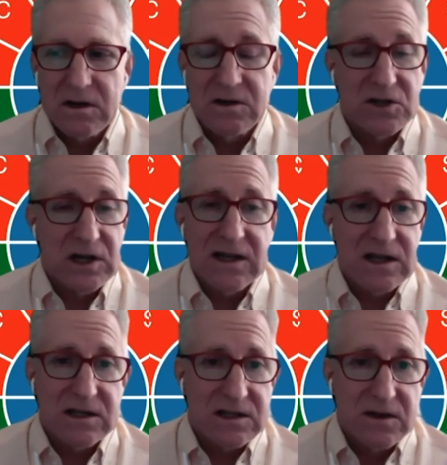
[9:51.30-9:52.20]

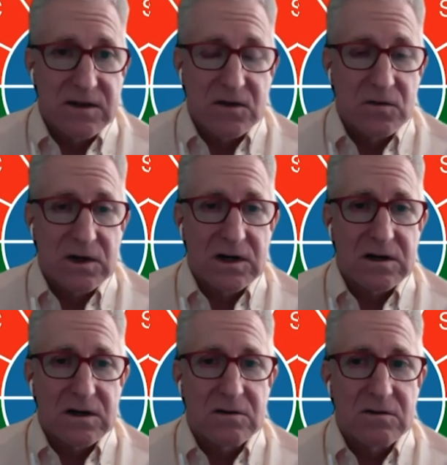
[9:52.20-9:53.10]
genetics,
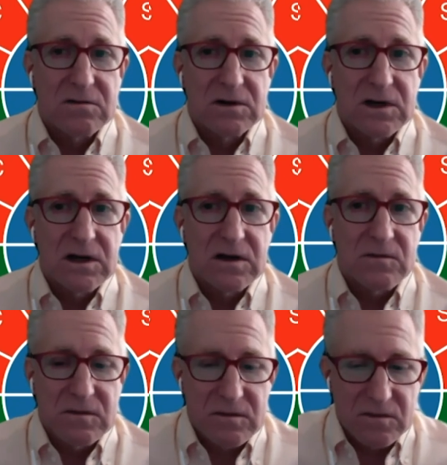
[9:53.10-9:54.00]
where
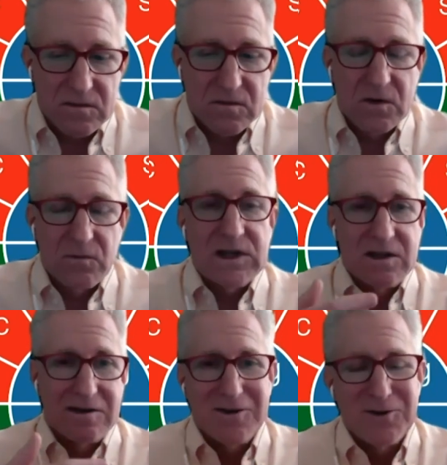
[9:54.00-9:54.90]
when we,
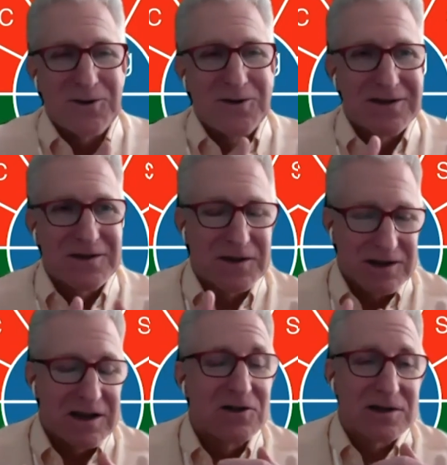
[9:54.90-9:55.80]
you know, it's
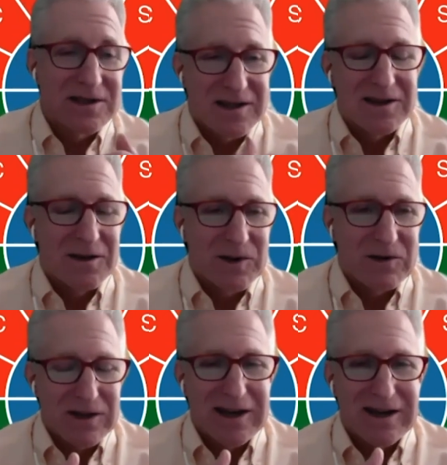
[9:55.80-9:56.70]
interestingly, I mean,
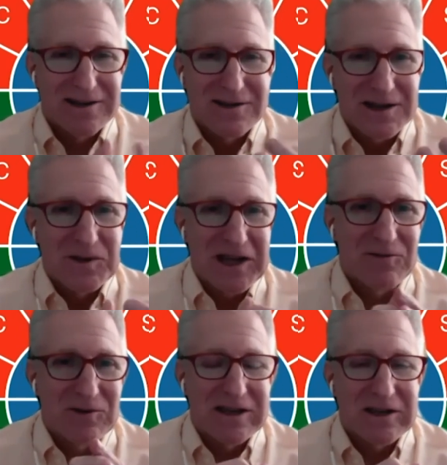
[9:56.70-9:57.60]
relating to something I
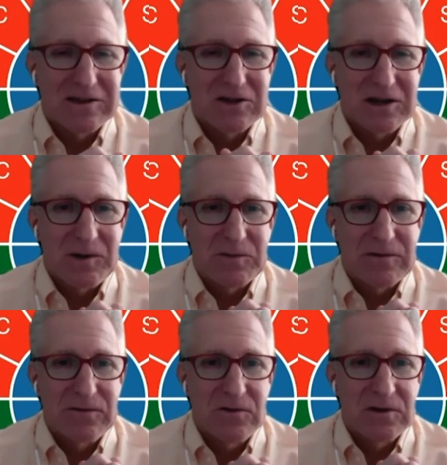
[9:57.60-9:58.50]
was talking about
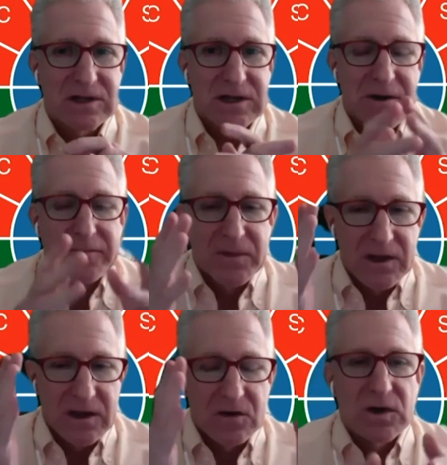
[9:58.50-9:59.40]
before, is,
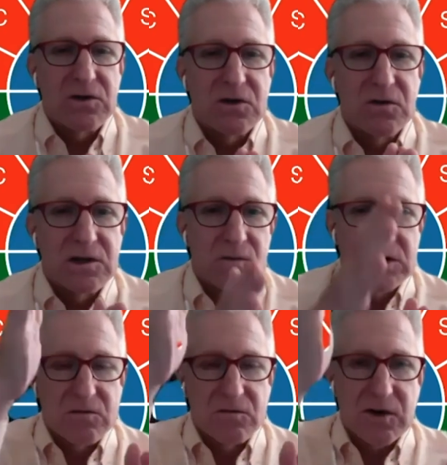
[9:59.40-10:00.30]
you know, when
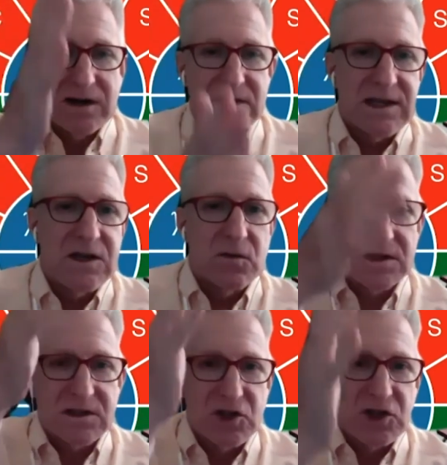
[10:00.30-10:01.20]
you try to
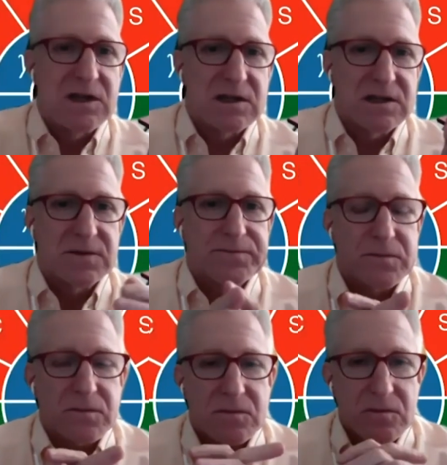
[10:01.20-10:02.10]
sequence genes,
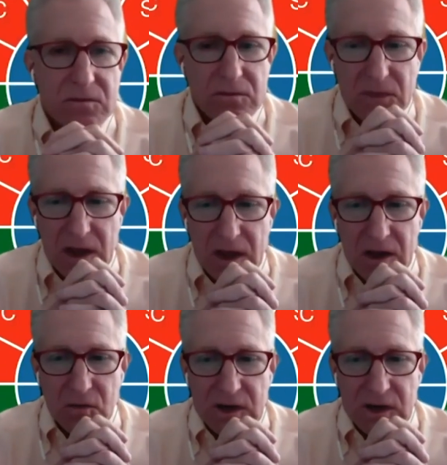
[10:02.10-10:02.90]
we